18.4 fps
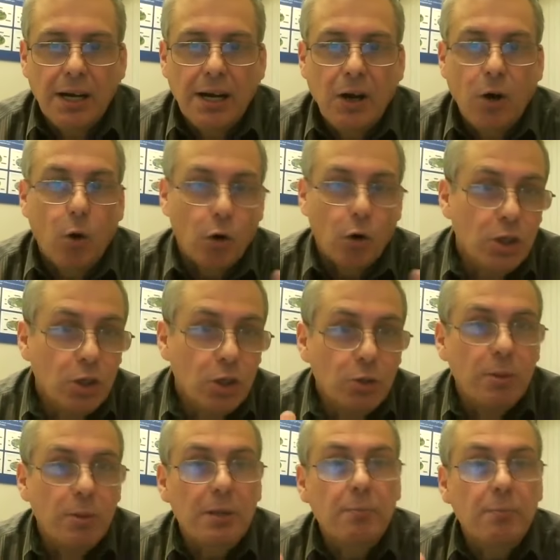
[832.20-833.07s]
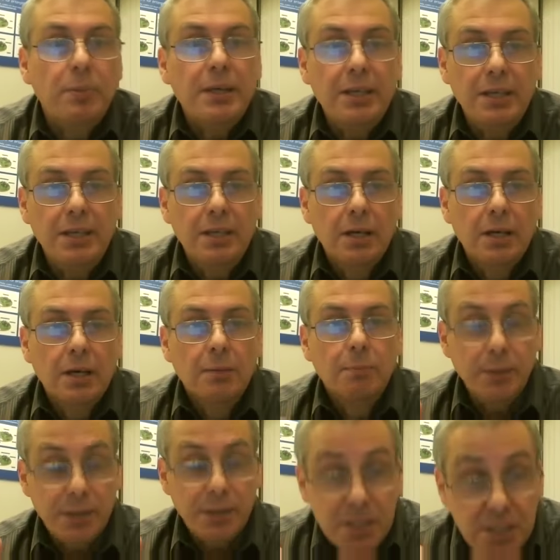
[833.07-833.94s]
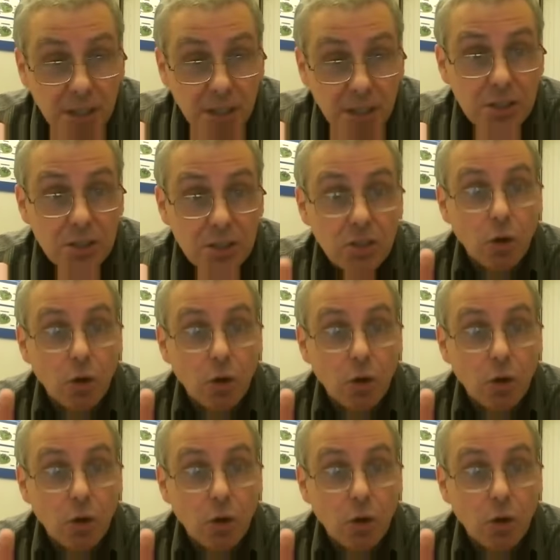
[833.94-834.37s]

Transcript: or UBB business